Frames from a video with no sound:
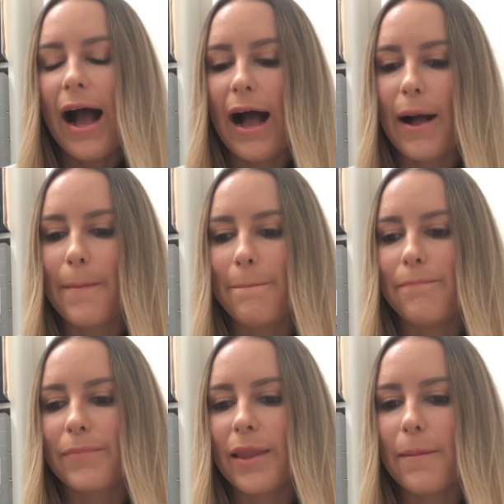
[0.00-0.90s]

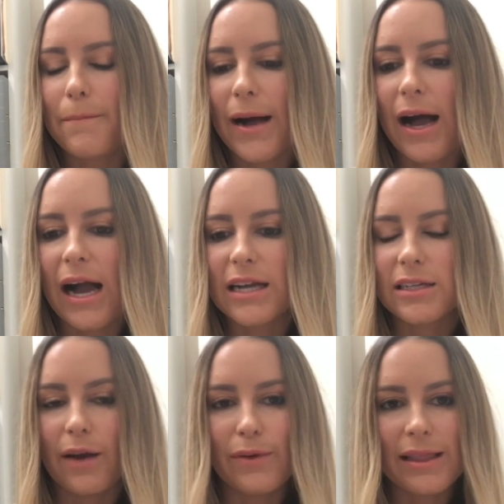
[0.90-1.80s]
Um,
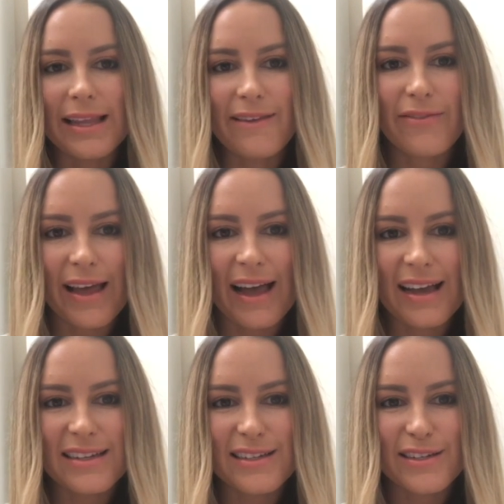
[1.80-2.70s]
but I believe
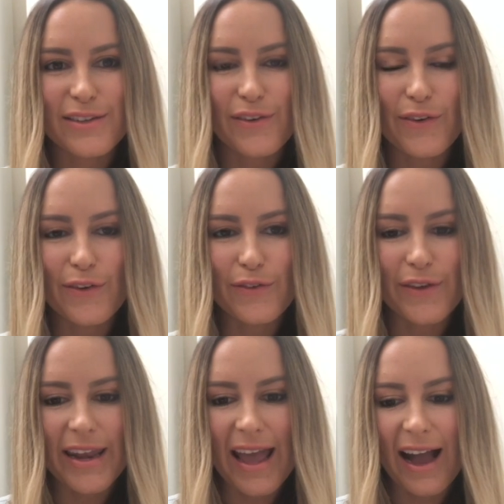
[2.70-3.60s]
that all for
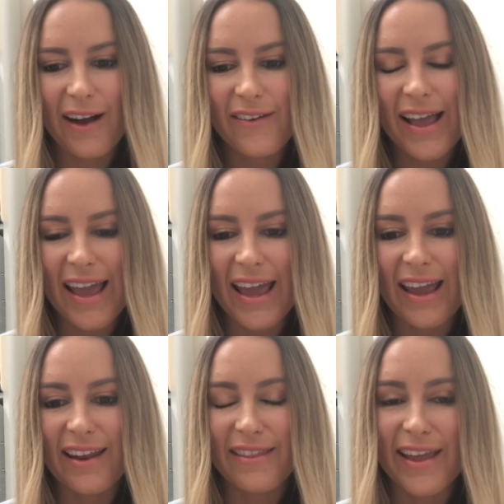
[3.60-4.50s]
now.
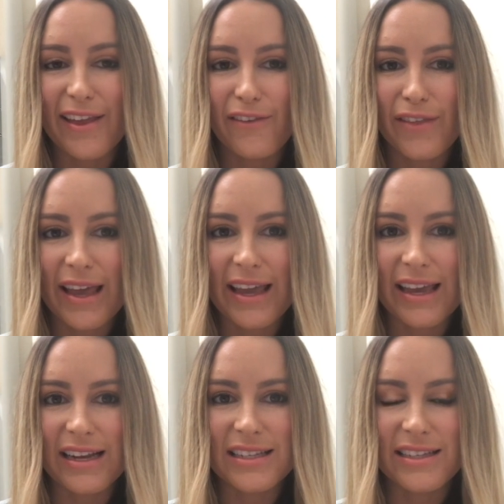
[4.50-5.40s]
And thank you for
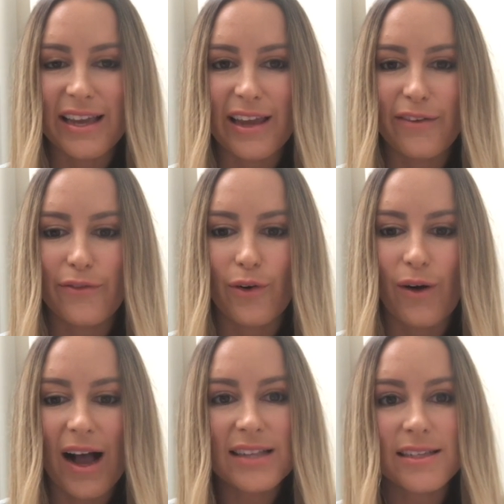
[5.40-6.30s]
AHC for
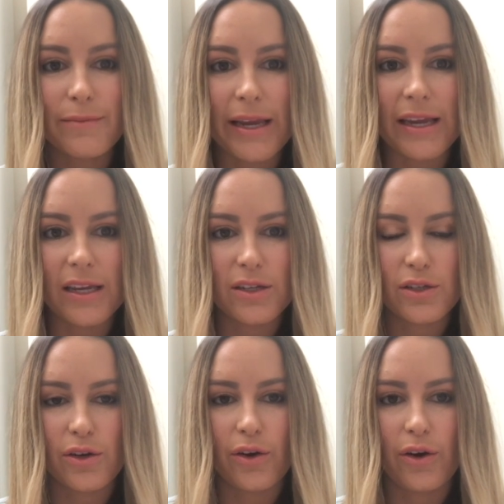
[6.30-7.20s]
asking me
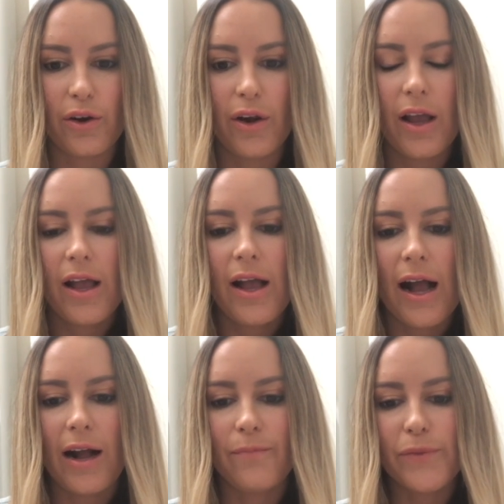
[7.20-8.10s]
to
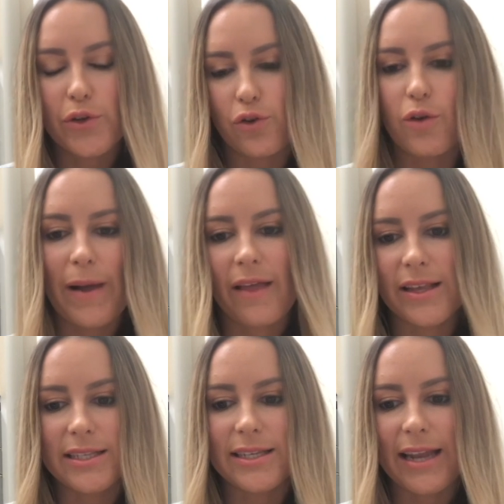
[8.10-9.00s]
um, talk about
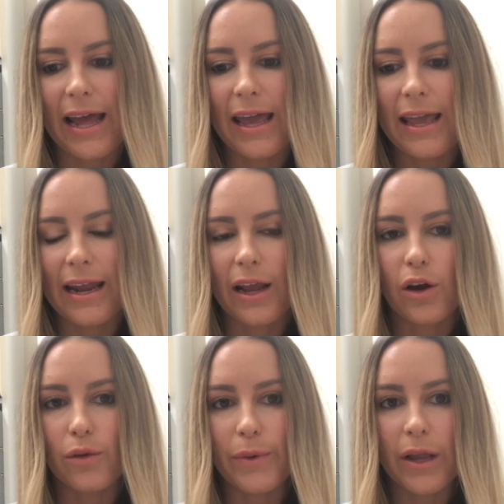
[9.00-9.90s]
this today. And I
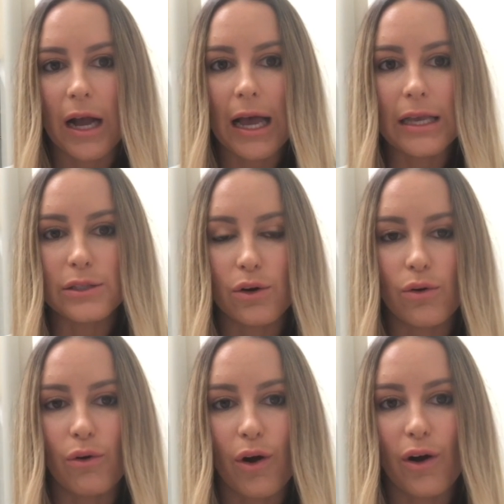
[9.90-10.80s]
hope you guys
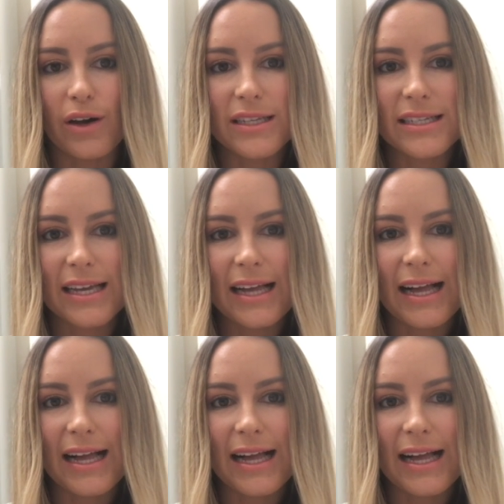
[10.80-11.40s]
all got